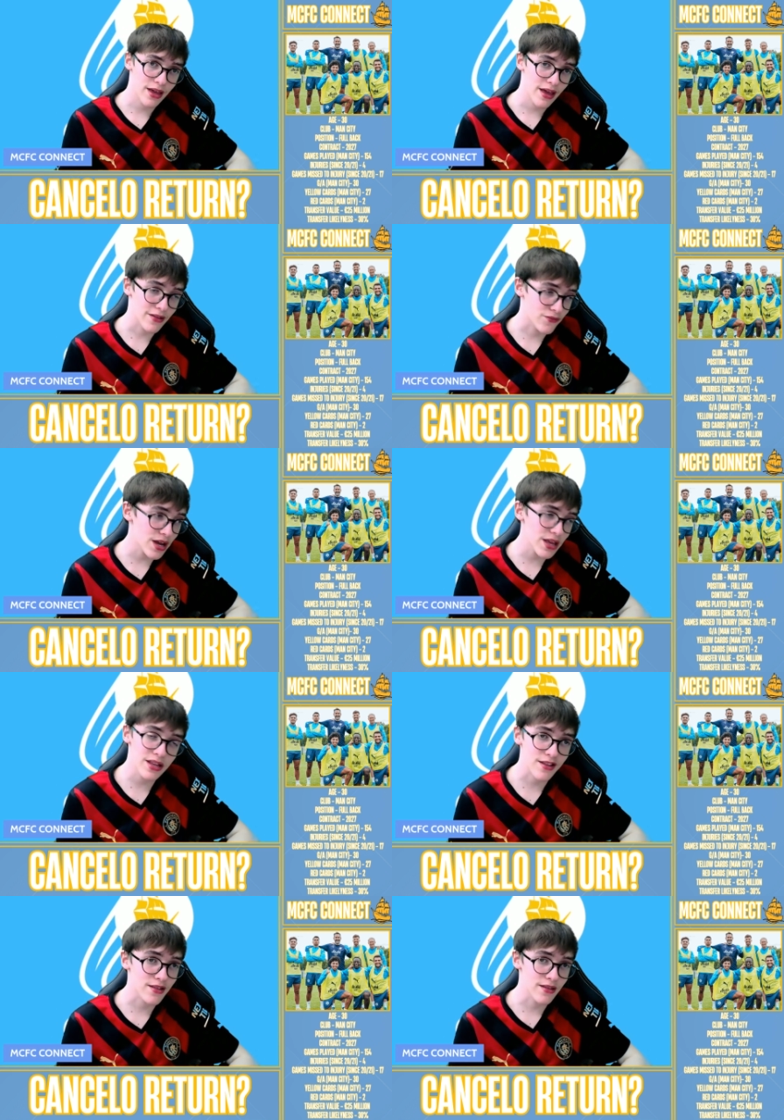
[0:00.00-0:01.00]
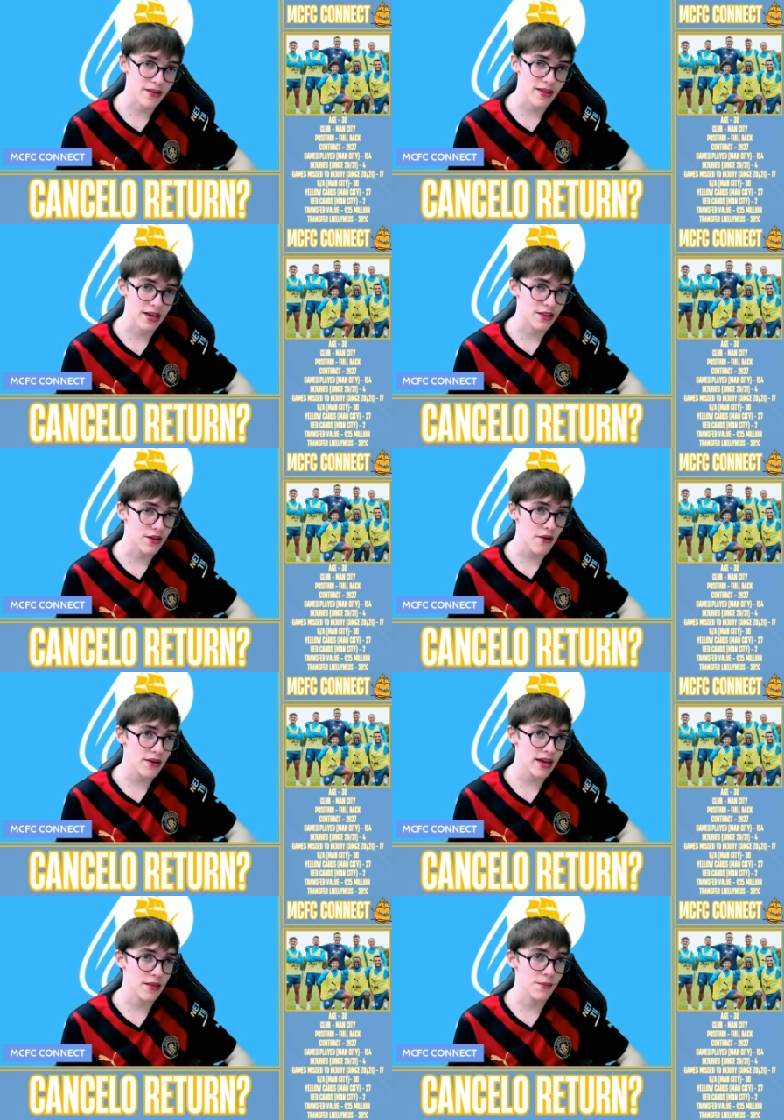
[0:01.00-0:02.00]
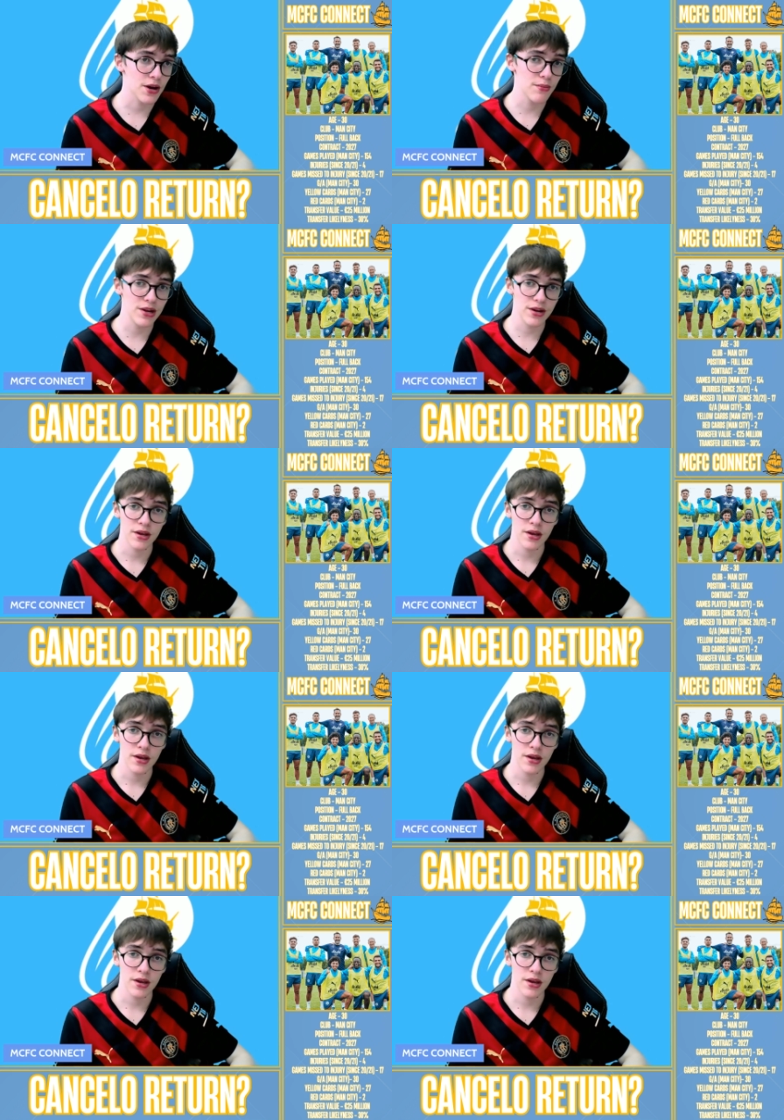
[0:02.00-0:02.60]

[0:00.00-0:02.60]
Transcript: It really doesn't look like he's going at the moment,